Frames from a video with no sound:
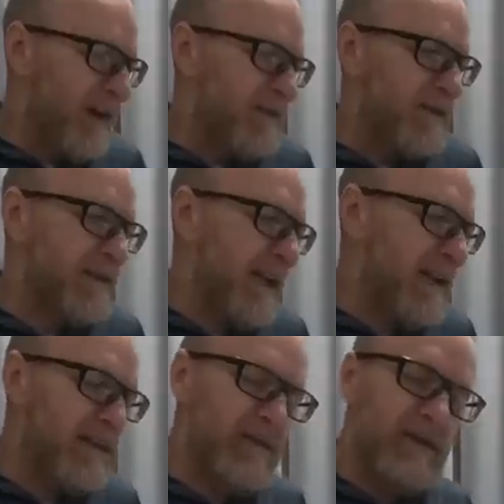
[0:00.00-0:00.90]

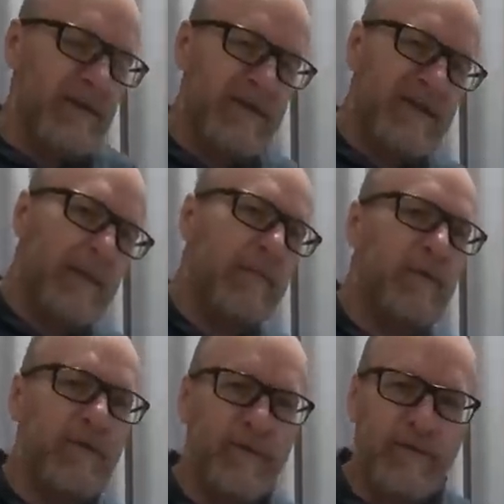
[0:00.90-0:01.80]
understanding that
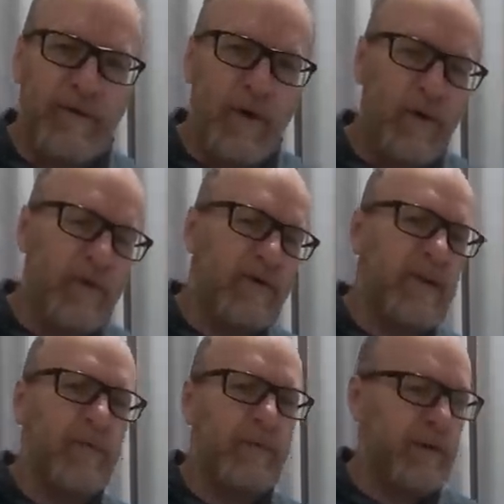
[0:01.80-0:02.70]
simple flow,
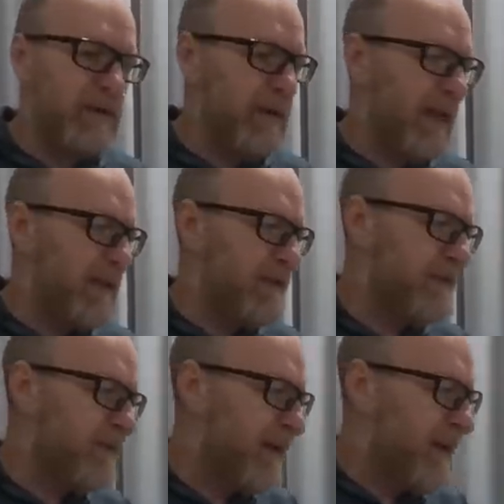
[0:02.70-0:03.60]
simple lines